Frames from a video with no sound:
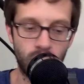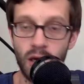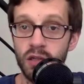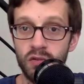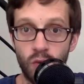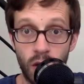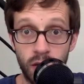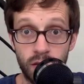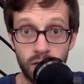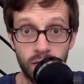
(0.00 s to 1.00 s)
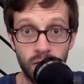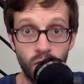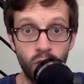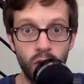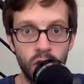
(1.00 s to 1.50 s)
As white,
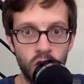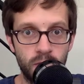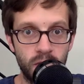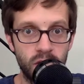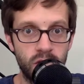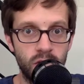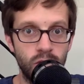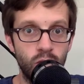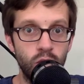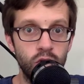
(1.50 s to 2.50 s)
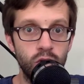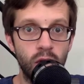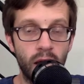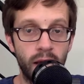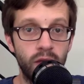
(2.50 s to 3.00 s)
which piece would you
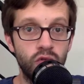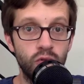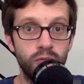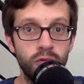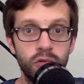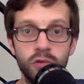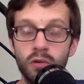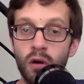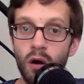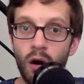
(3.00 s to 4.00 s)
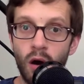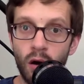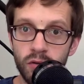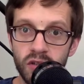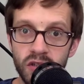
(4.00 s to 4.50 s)
like to put
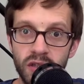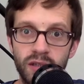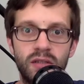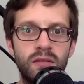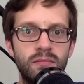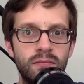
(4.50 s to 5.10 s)
on d6?